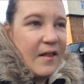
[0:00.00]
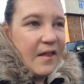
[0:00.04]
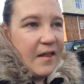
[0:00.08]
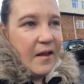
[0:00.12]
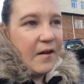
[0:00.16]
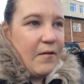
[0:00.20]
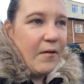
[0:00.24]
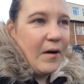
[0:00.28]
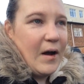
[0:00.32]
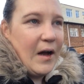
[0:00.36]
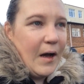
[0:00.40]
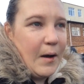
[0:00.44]

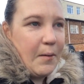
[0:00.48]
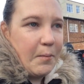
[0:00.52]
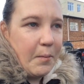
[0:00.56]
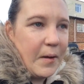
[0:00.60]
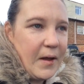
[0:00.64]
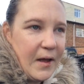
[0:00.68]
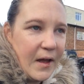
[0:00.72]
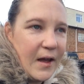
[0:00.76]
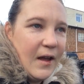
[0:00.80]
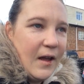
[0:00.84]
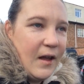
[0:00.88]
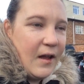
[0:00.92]
They were
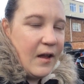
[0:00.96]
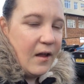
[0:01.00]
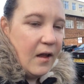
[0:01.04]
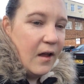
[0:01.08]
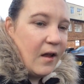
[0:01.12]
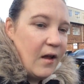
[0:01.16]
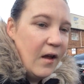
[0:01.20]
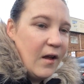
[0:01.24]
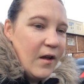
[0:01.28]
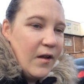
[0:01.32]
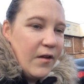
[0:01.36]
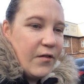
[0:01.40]
happy.
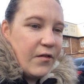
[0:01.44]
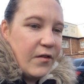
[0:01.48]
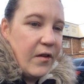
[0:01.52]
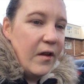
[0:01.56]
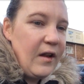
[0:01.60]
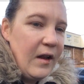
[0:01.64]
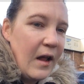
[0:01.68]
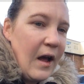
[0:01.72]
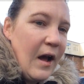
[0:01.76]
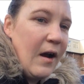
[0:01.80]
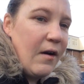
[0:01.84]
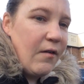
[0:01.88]
So
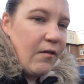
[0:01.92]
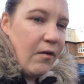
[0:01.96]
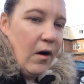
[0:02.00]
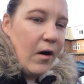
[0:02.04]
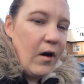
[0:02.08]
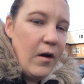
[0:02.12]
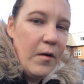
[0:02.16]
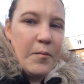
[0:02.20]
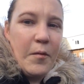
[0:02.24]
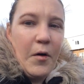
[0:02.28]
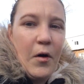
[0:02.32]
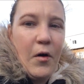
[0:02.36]
now
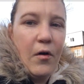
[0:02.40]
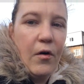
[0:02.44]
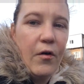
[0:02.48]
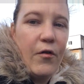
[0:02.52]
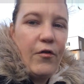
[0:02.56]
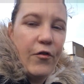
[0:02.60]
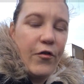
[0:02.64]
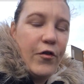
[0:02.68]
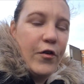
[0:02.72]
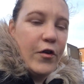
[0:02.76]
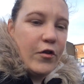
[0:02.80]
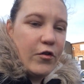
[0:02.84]
I'm
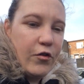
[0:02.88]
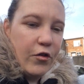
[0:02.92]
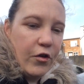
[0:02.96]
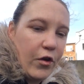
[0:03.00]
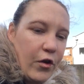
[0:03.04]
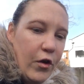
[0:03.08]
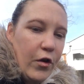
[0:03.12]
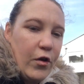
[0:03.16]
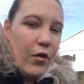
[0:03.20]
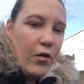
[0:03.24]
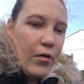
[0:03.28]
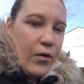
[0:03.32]
off
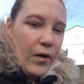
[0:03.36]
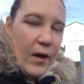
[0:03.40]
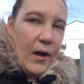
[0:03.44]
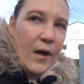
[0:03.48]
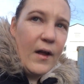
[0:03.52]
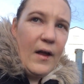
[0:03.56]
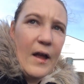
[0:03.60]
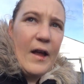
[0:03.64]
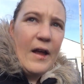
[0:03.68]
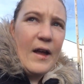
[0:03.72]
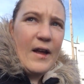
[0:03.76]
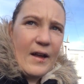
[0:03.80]
to
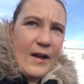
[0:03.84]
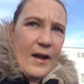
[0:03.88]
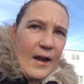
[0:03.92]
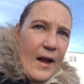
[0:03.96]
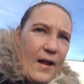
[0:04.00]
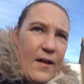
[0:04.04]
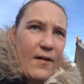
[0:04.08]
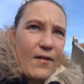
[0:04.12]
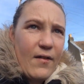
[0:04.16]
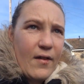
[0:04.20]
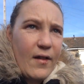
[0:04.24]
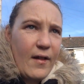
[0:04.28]

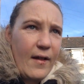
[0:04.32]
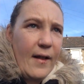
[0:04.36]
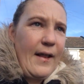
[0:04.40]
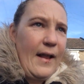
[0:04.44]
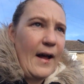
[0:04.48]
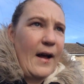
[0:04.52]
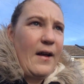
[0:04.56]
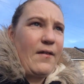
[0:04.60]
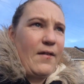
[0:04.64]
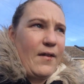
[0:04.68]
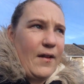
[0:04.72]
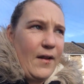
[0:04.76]
get
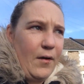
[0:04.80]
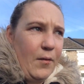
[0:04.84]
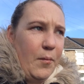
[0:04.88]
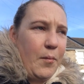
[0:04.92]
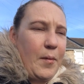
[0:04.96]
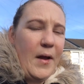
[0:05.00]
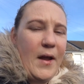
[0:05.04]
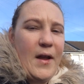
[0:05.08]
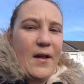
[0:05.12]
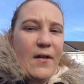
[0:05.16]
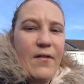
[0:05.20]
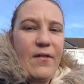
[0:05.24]
last little
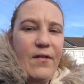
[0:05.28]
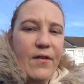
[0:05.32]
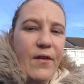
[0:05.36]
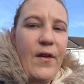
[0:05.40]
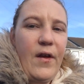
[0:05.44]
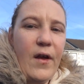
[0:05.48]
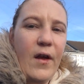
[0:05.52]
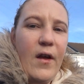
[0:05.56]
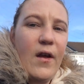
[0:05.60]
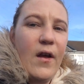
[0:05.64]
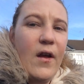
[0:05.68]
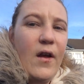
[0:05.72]
bits,
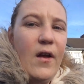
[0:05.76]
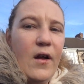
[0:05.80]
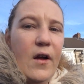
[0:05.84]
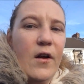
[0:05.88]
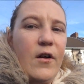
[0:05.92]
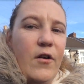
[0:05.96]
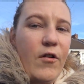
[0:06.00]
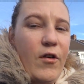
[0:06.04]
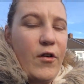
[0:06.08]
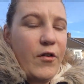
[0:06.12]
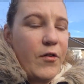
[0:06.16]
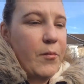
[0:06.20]

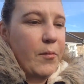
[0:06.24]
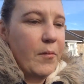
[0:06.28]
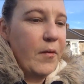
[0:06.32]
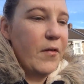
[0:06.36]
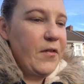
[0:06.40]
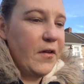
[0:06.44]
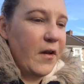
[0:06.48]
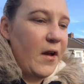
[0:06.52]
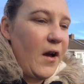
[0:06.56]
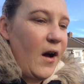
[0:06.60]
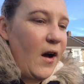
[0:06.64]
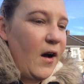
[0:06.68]

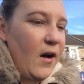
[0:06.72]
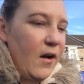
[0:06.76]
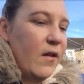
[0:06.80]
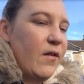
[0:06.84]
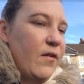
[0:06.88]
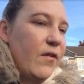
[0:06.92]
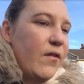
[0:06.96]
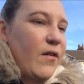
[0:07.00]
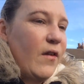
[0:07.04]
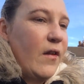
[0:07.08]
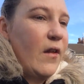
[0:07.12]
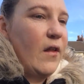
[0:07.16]
Christmas
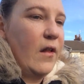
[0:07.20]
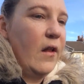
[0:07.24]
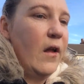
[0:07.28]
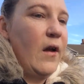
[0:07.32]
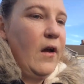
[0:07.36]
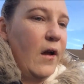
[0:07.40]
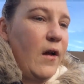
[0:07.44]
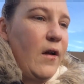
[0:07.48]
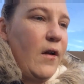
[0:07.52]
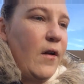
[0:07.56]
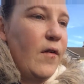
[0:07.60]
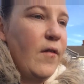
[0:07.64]
cards, and
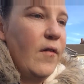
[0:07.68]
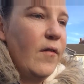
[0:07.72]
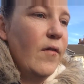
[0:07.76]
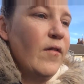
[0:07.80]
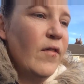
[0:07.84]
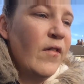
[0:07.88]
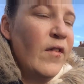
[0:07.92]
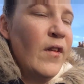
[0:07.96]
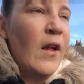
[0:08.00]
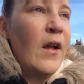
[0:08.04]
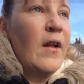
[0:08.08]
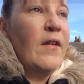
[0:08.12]

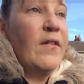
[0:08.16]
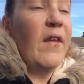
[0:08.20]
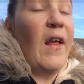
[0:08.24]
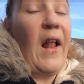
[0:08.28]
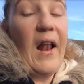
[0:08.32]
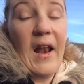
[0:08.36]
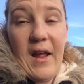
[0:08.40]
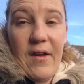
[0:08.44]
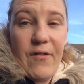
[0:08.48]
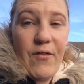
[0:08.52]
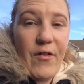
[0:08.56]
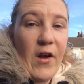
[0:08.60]

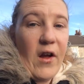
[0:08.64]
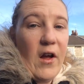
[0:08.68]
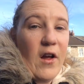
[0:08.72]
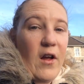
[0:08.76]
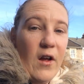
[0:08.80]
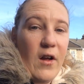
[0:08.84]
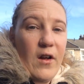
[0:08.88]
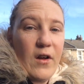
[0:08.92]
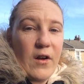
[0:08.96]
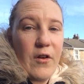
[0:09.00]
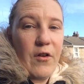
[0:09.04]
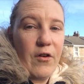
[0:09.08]
deliver
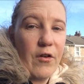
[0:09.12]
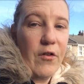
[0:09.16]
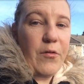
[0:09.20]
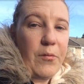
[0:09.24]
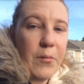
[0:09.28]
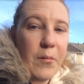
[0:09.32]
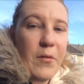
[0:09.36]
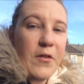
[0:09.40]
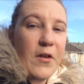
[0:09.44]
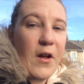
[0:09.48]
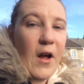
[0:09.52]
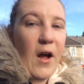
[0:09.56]

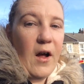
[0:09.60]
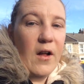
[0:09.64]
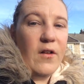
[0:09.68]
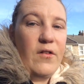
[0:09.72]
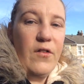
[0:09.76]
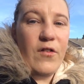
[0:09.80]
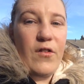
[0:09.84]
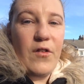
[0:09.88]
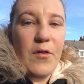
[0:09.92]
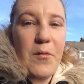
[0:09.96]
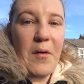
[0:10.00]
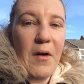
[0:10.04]
Christmas
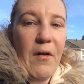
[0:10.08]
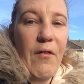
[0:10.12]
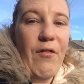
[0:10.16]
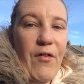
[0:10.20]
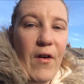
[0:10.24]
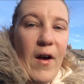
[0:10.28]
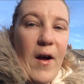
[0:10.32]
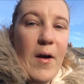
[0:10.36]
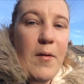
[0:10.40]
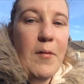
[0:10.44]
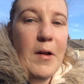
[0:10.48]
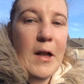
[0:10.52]
cards to my
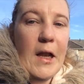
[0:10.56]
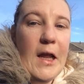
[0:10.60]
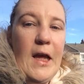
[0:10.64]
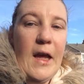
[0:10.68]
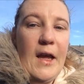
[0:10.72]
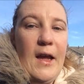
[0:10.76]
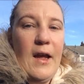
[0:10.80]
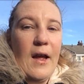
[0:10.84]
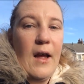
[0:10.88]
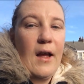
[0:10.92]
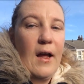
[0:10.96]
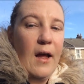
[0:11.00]

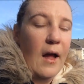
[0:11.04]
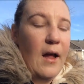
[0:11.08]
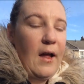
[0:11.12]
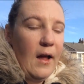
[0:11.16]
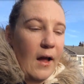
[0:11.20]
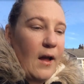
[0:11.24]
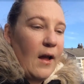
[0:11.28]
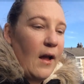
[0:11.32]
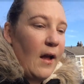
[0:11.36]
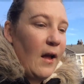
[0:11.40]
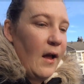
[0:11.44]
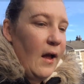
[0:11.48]
family.
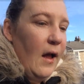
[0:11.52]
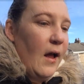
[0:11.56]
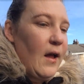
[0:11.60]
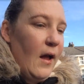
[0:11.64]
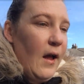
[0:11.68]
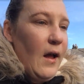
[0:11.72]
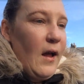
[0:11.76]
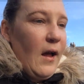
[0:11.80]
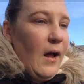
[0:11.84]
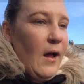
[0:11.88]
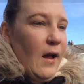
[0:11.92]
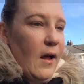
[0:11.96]

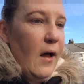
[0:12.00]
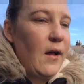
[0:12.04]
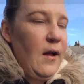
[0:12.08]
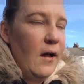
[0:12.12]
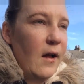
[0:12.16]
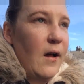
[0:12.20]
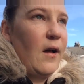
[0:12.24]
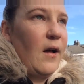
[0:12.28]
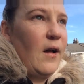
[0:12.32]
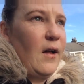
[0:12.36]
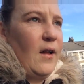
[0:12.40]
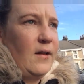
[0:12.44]

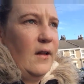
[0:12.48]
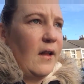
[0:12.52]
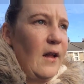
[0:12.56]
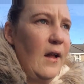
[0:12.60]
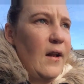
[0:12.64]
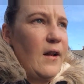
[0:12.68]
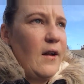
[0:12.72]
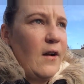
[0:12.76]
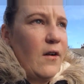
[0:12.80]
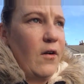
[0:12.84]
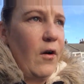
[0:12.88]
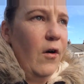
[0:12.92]
And
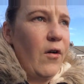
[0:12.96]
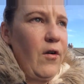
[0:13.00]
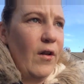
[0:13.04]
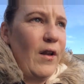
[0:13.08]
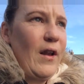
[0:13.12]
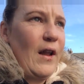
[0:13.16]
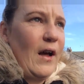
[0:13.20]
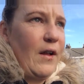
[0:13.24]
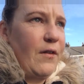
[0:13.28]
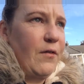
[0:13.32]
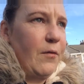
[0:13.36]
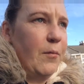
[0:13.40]
then I got
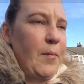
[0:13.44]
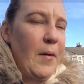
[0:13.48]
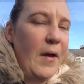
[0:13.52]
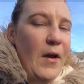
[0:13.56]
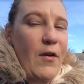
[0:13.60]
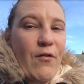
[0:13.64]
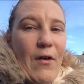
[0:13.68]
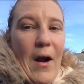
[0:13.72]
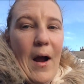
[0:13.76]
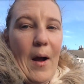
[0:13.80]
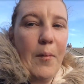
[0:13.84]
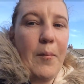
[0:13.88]
last bit
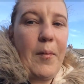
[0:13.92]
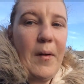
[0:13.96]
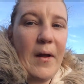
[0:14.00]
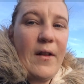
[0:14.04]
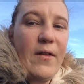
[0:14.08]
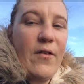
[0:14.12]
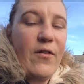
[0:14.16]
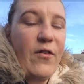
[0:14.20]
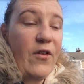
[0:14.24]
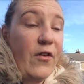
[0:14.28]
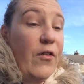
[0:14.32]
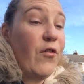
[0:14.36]
of
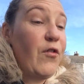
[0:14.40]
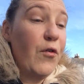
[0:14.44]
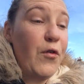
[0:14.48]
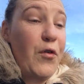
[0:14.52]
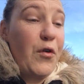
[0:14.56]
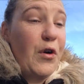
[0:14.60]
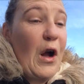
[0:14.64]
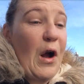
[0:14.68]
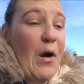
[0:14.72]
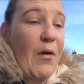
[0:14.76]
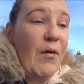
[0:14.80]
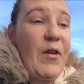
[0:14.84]
wrapping. So it's
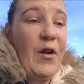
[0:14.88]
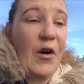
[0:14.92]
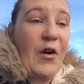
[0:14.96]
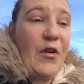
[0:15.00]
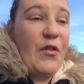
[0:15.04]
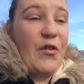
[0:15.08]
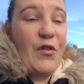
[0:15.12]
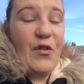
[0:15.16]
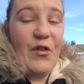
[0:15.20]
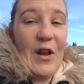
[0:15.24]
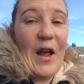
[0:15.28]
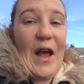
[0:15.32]
all going
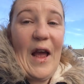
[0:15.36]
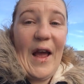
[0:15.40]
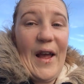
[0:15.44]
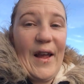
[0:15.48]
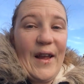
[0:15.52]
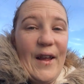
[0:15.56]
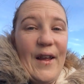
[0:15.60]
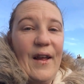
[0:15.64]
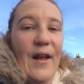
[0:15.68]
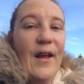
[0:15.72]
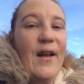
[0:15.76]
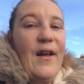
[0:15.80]
on
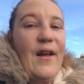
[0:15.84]
today.